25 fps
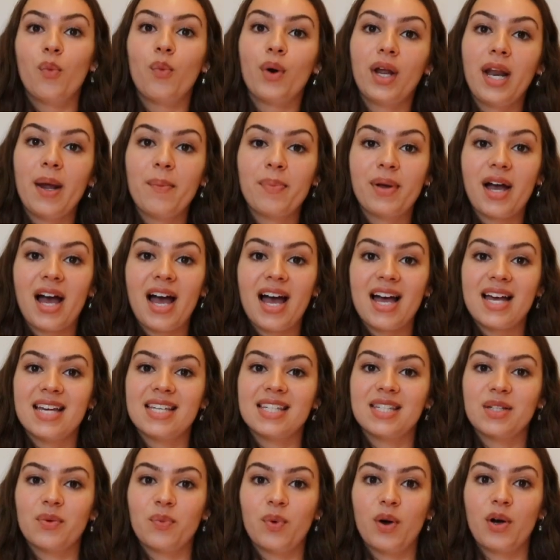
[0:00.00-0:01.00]
What up
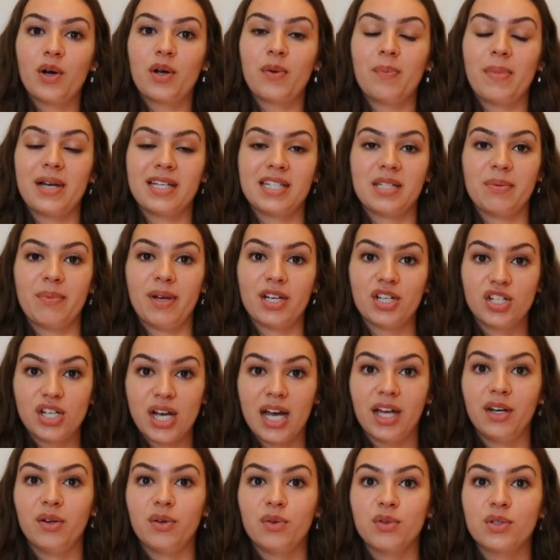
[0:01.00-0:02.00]
guys, welcome back to my
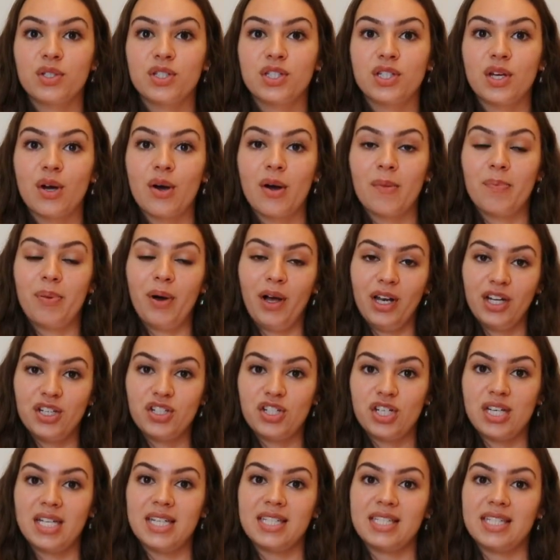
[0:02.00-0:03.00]
channel. So
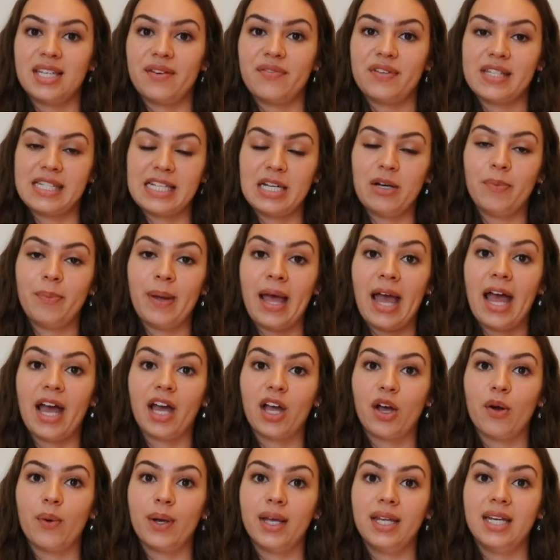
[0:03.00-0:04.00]
apologies if it's a little bit
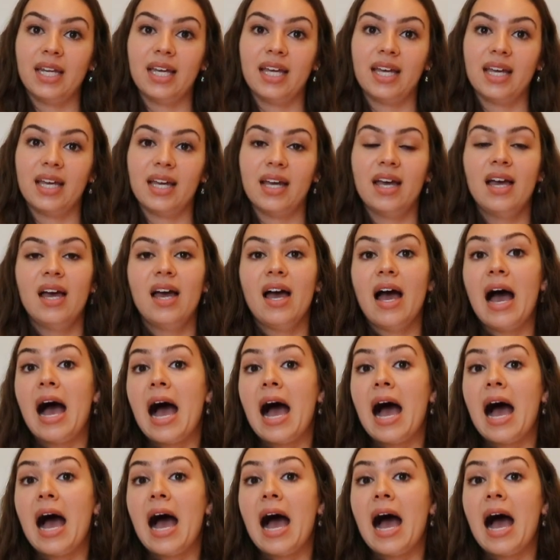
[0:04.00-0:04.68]
echoey in here.